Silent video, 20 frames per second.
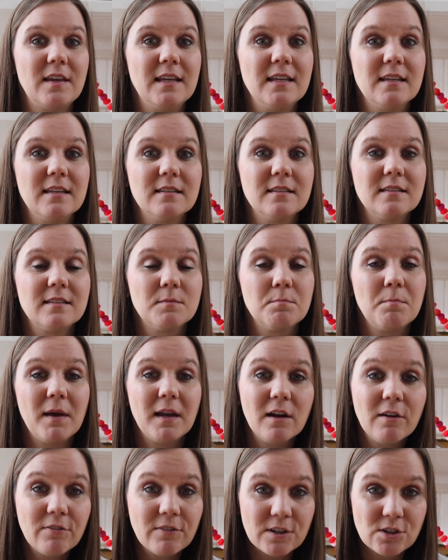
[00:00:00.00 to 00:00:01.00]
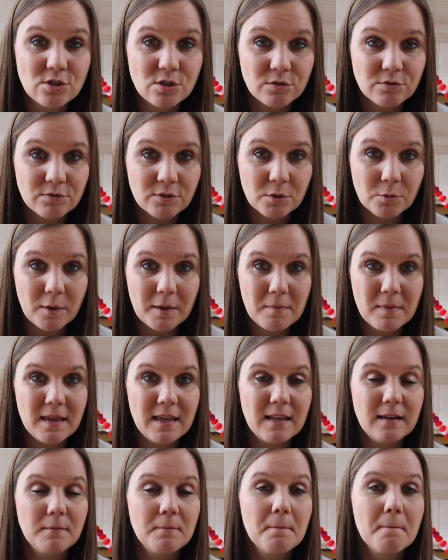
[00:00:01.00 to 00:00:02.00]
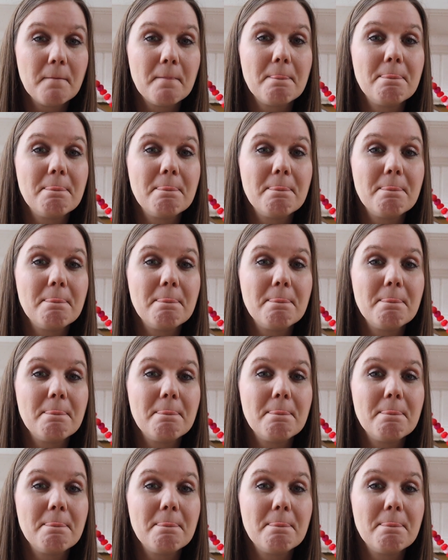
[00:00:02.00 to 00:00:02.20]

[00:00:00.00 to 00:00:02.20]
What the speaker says: is beneficial for women